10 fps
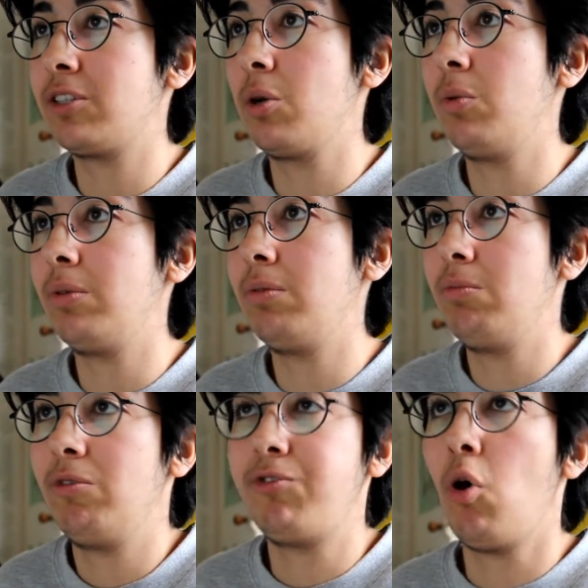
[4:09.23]
So
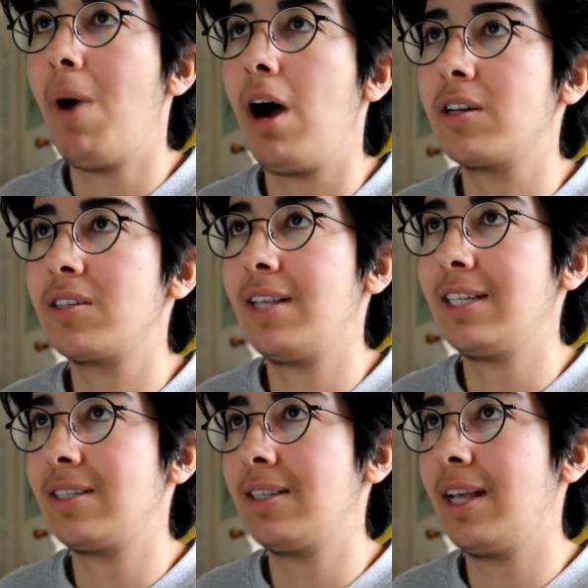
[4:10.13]
4 marks,
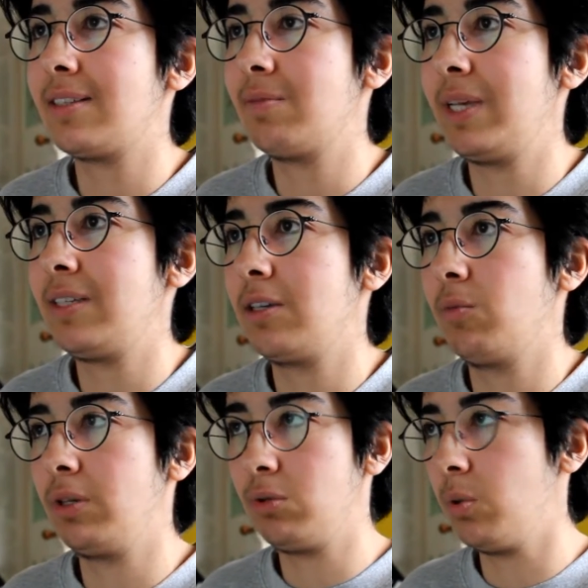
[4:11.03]
that's basically
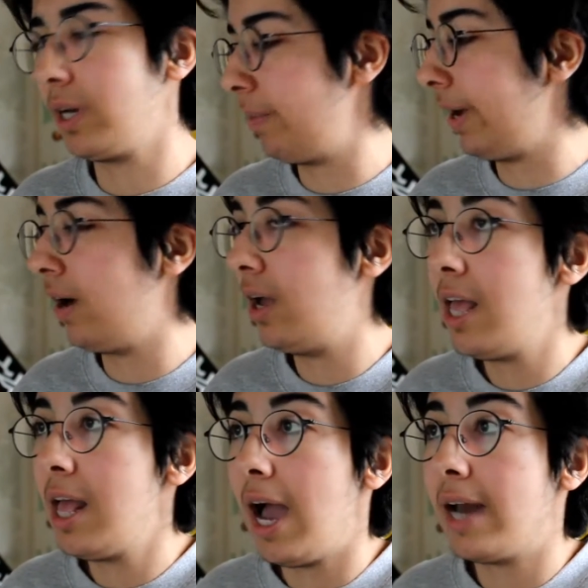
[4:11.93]
what you're talking about.
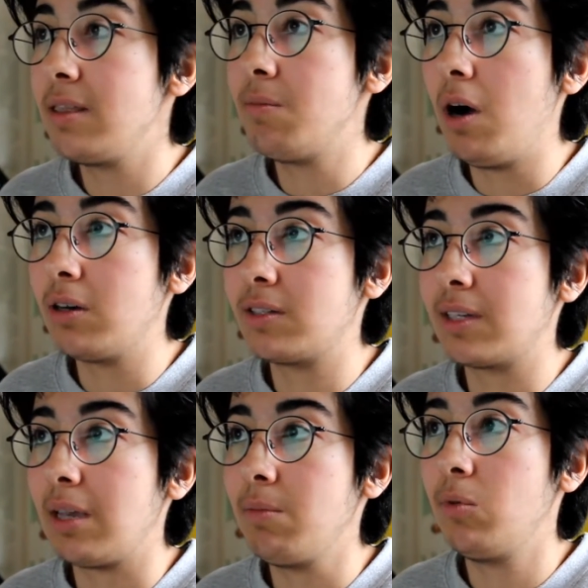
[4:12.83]
And in the mark
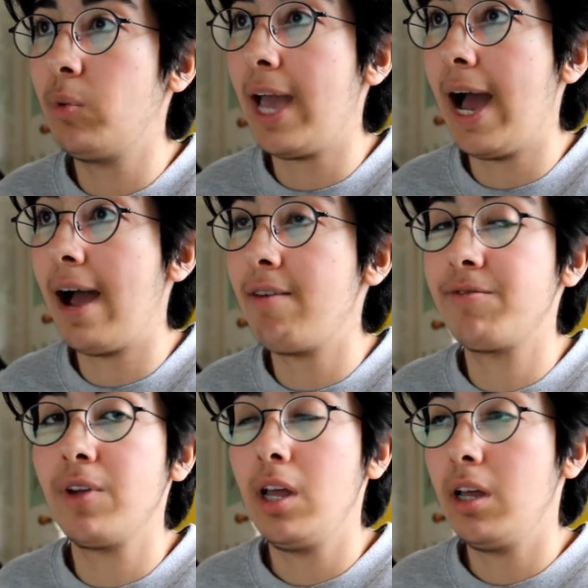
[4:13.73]
scheme, we
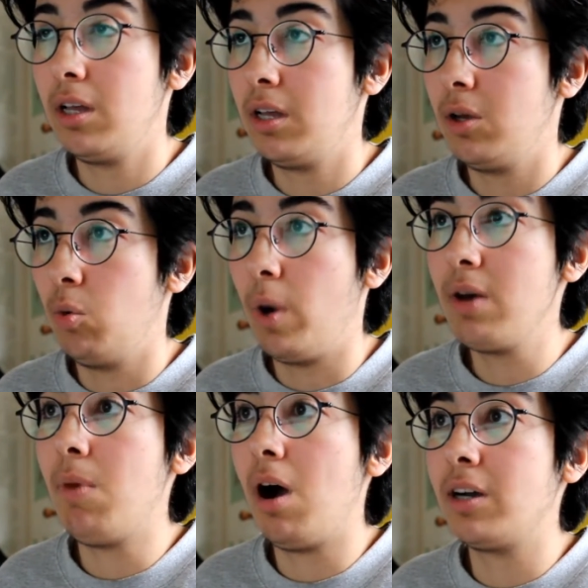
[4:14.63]
have
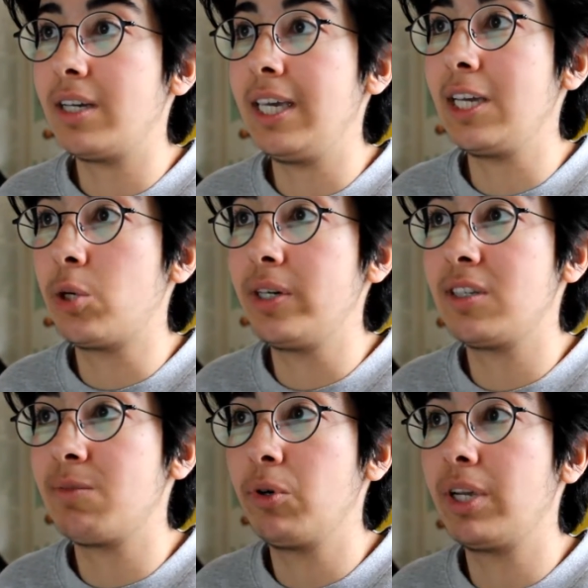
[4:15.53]
1 mark, increase
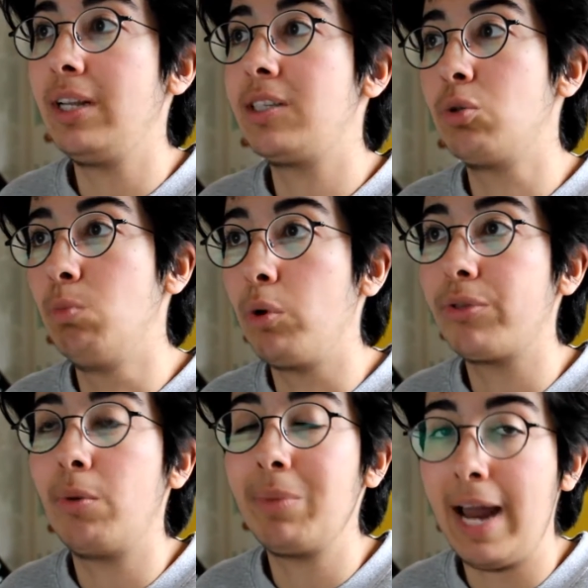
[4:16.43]
in smoking leads to more
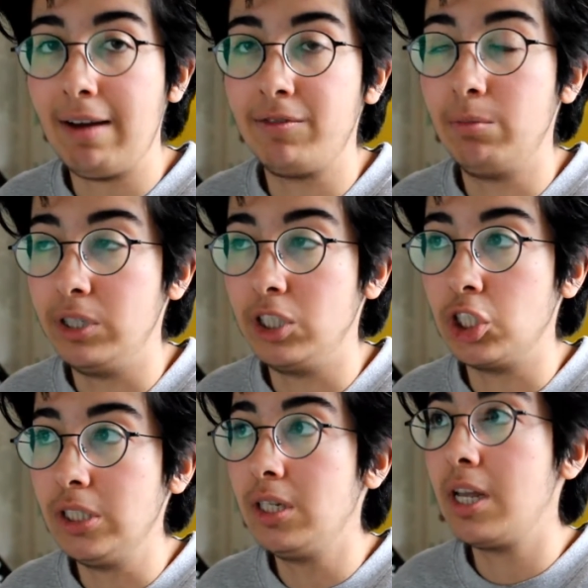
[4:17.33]
thrombin and
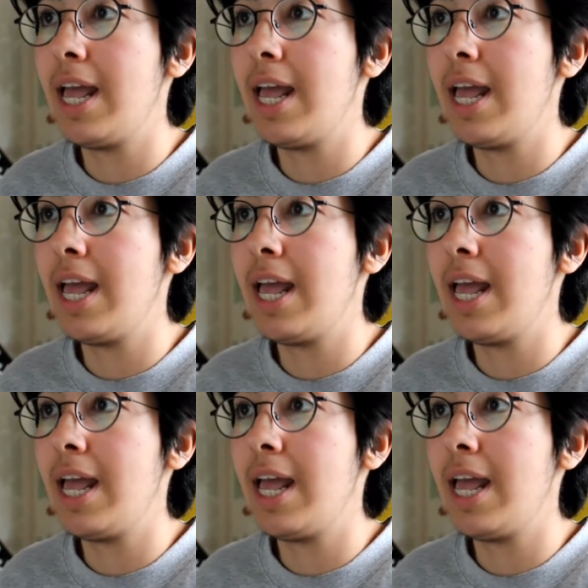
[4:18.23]
fibrinogen.